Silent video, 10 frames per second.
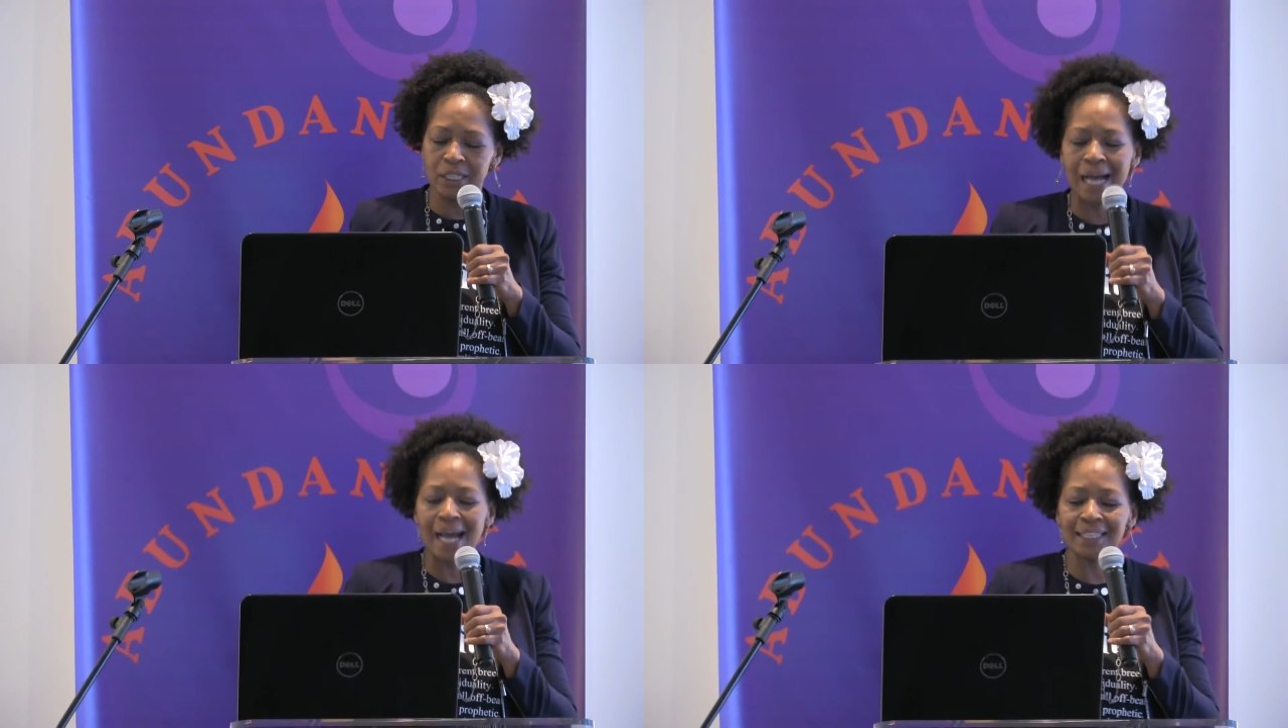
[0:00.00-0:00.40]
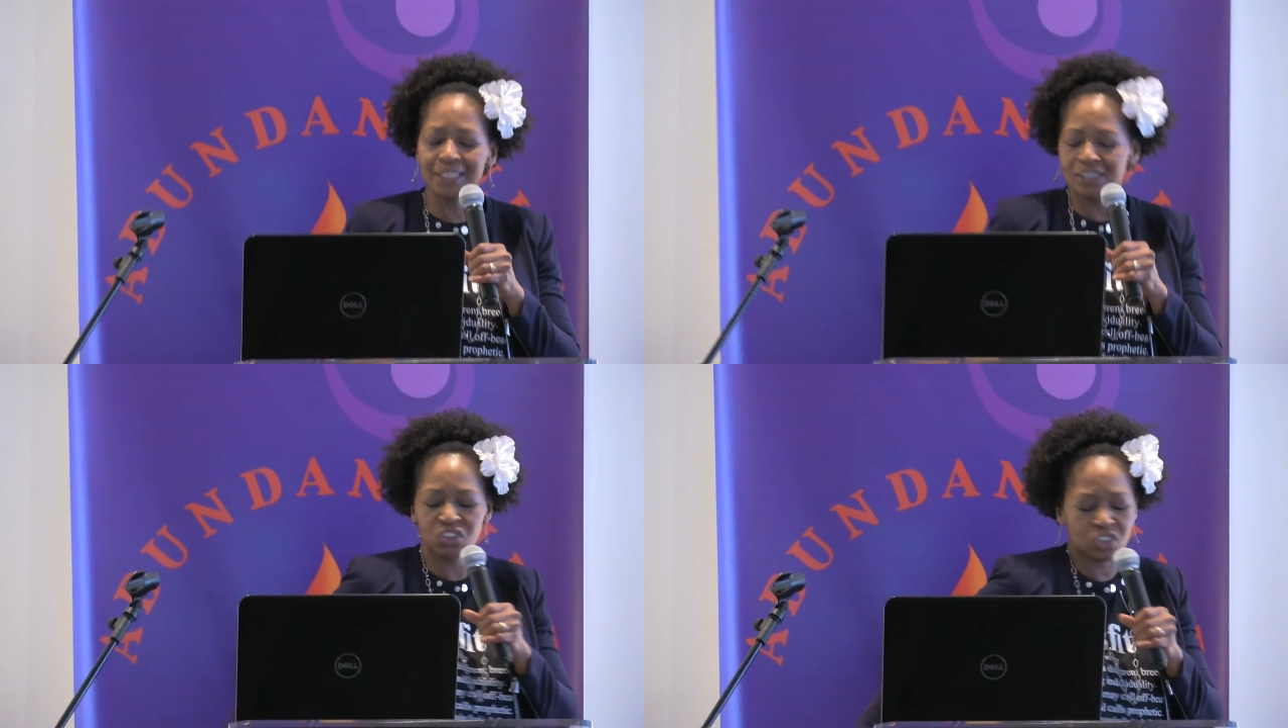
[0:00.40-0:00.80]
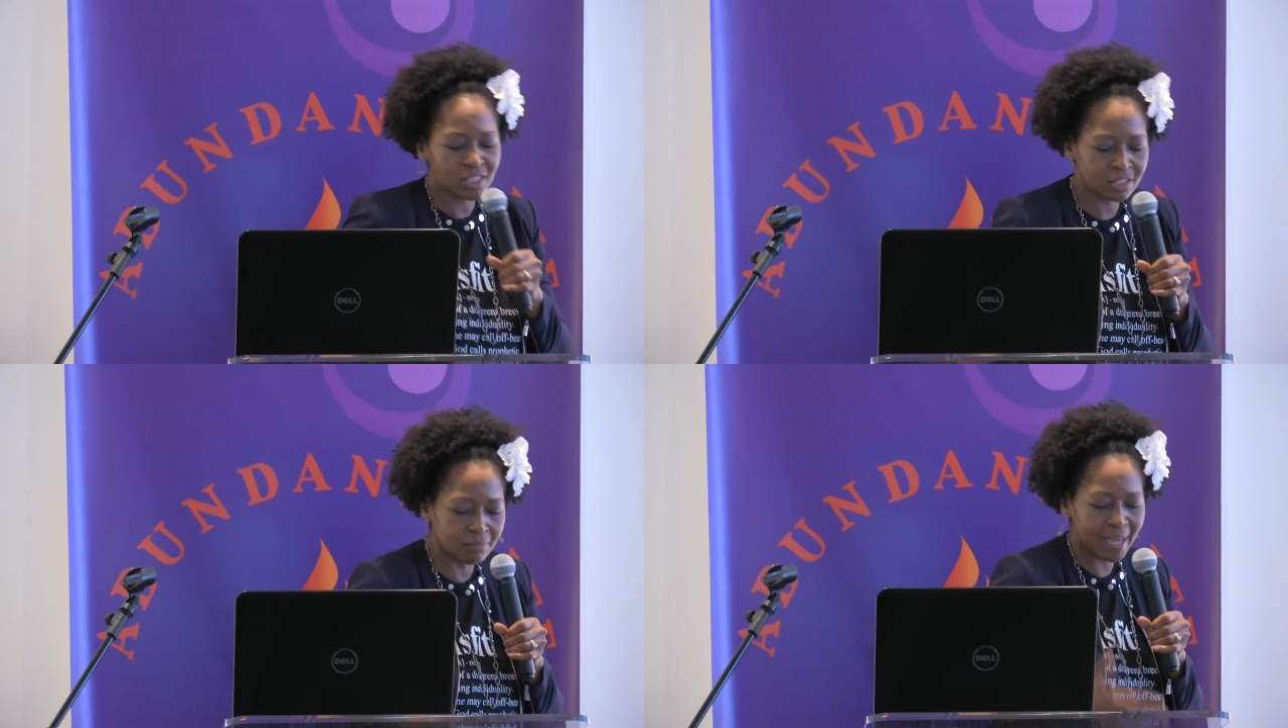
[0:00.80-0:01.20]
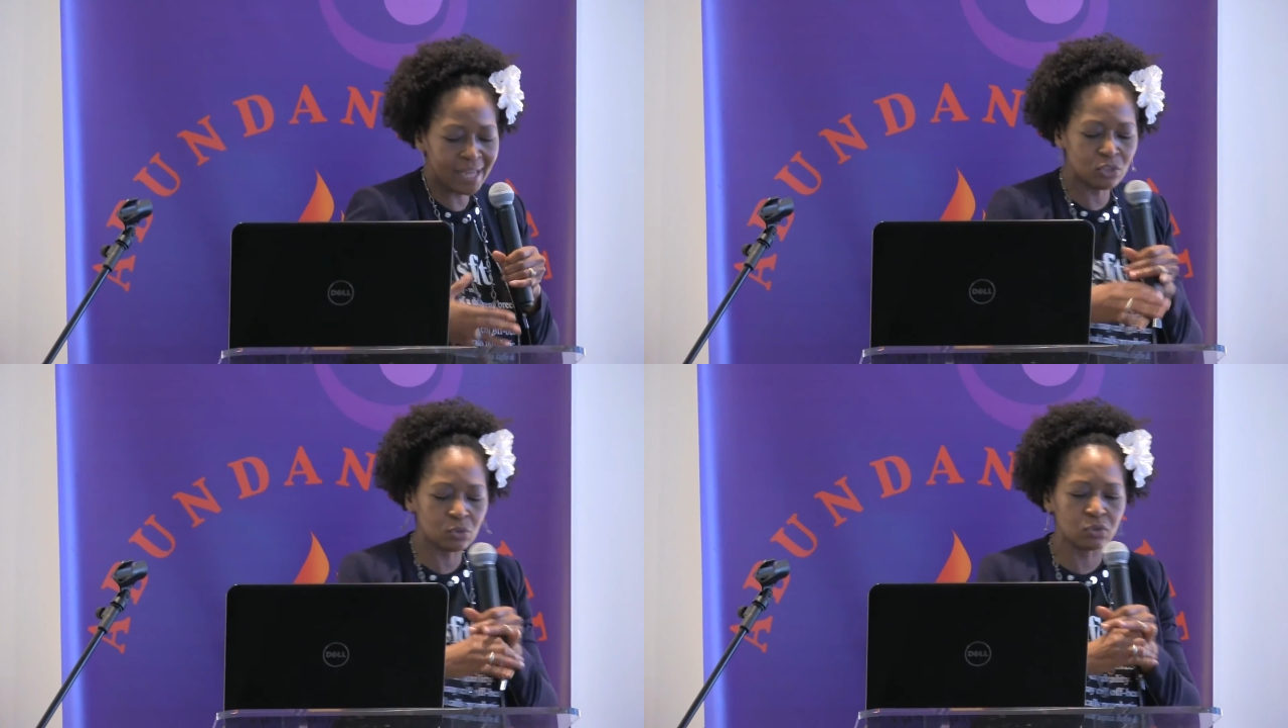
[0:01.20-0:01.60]
God could have sent some
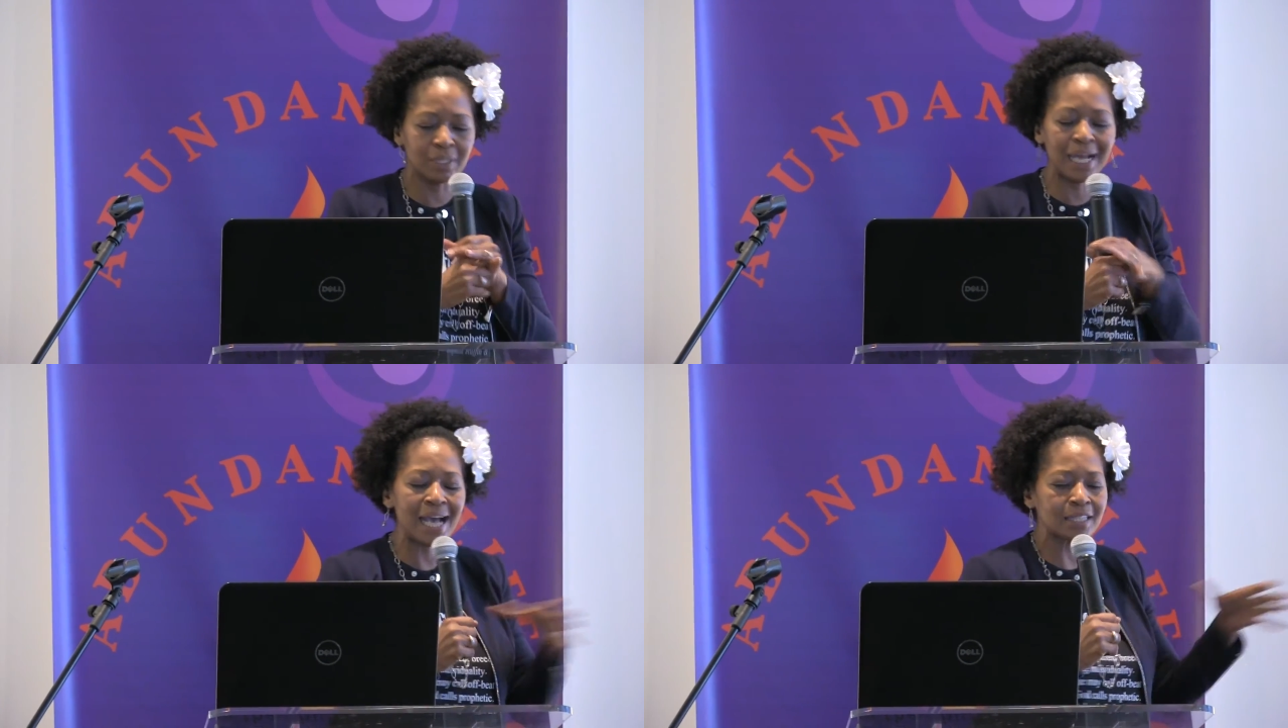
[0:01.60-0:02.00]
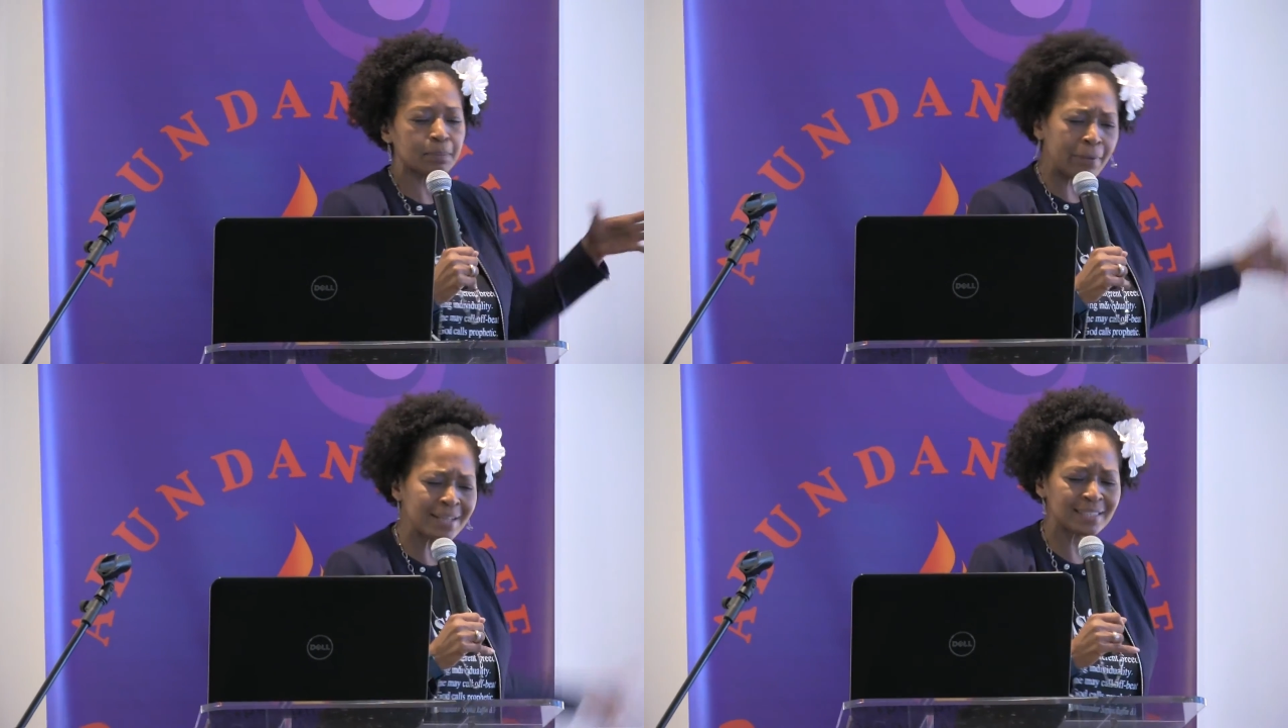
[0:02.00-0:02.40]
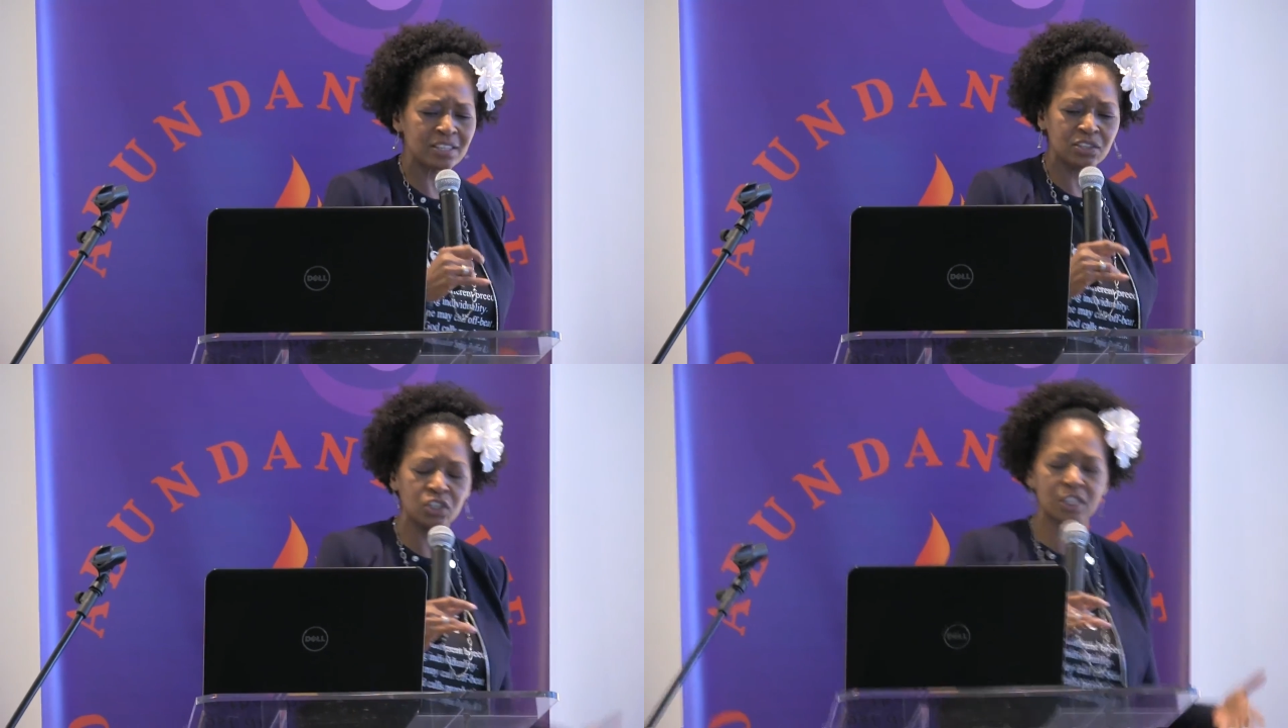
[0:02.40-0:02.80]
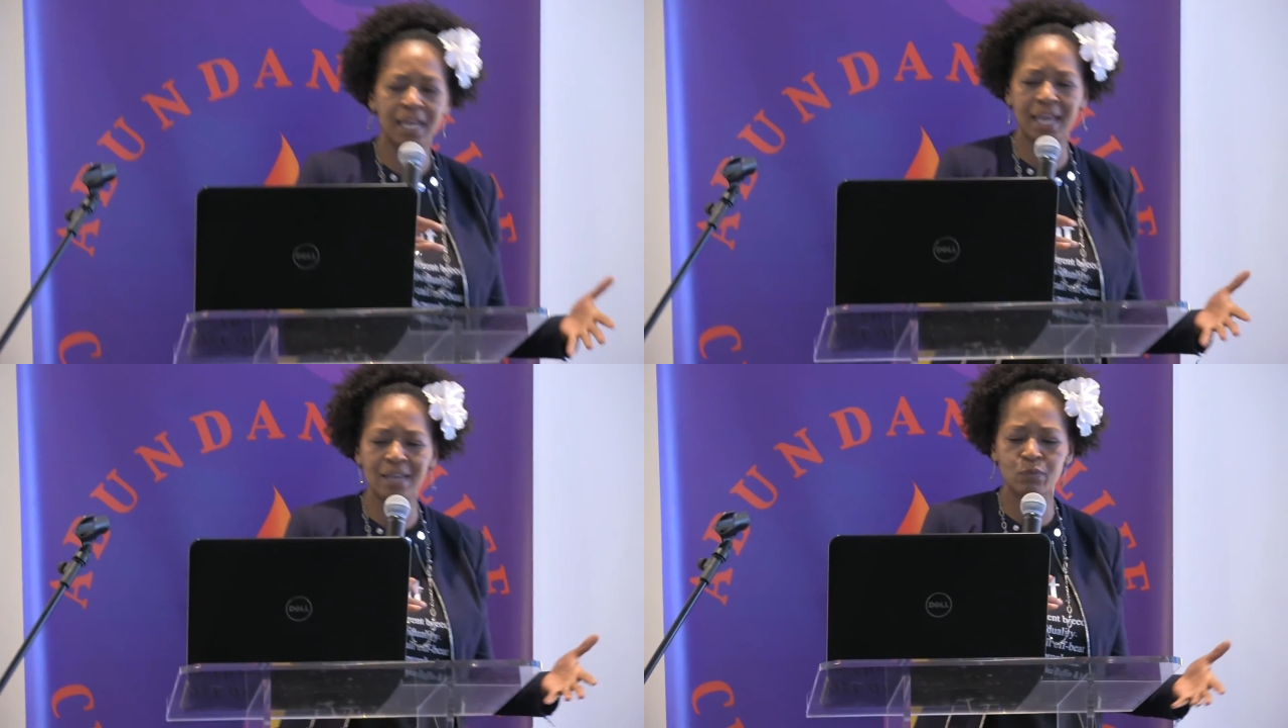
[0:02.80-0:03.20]
angels or God's presence could have
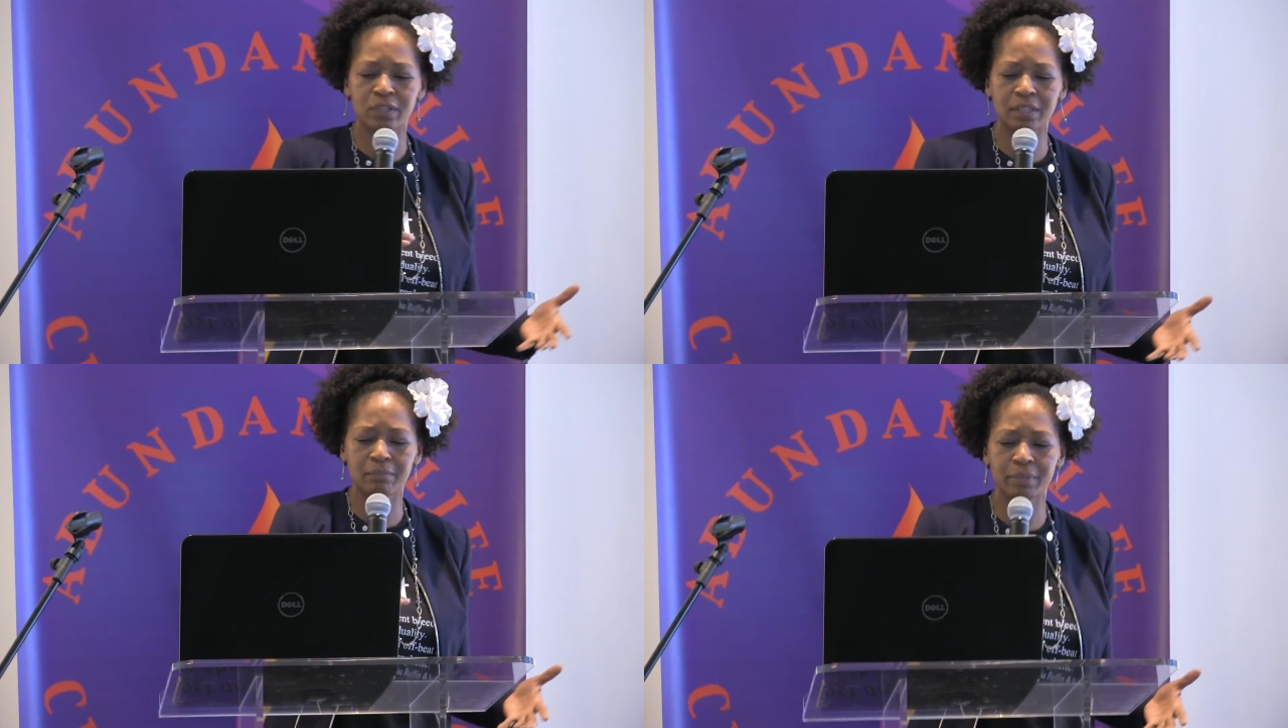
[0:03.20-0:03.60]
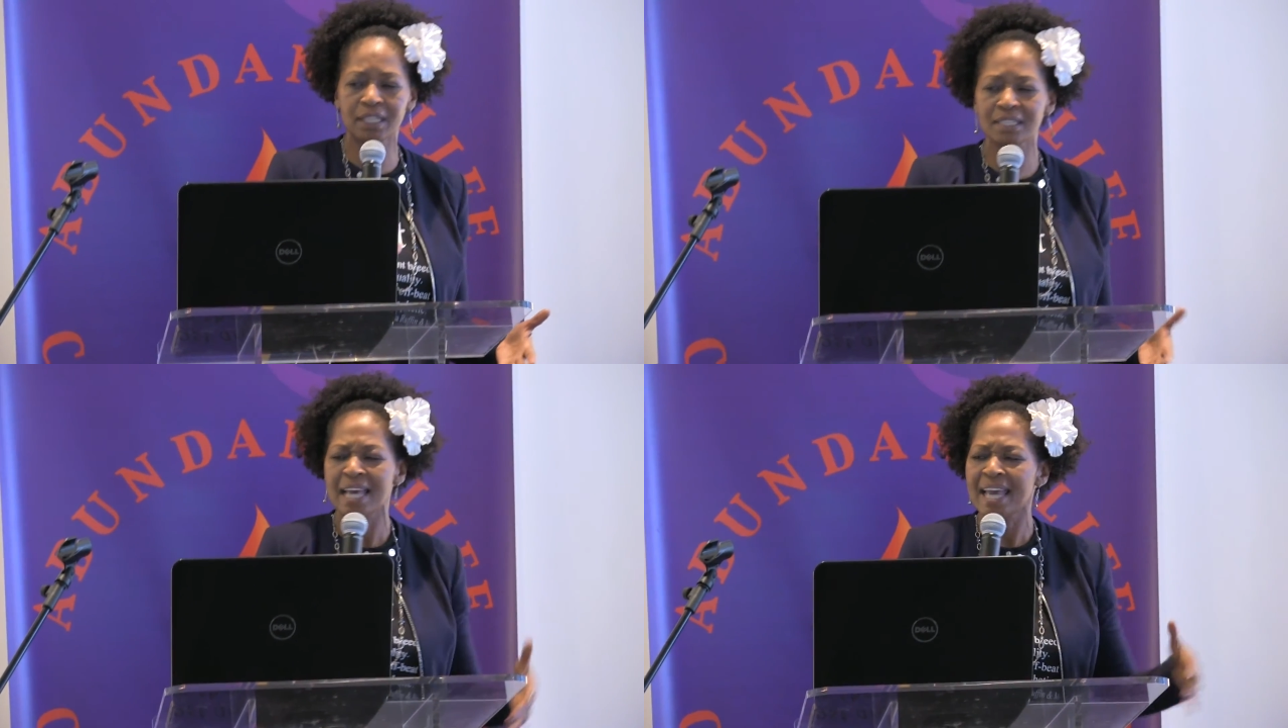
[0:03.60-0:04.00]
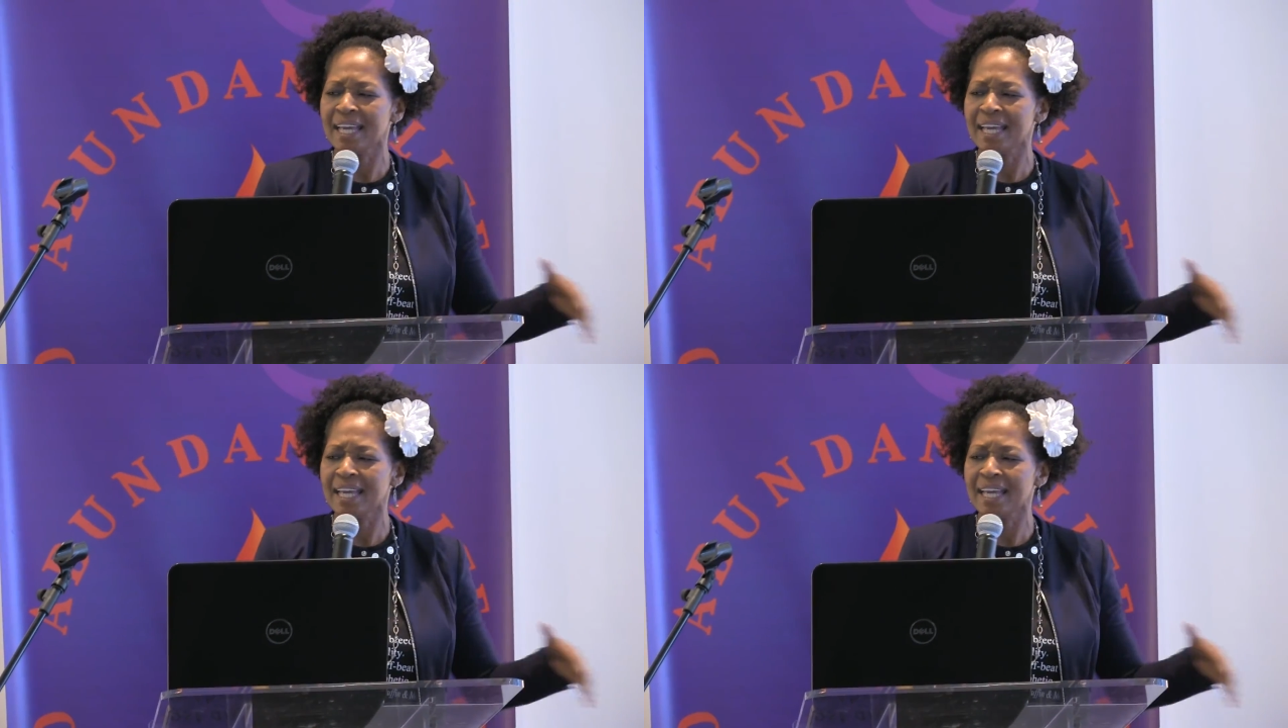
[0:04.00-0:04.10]
came with them because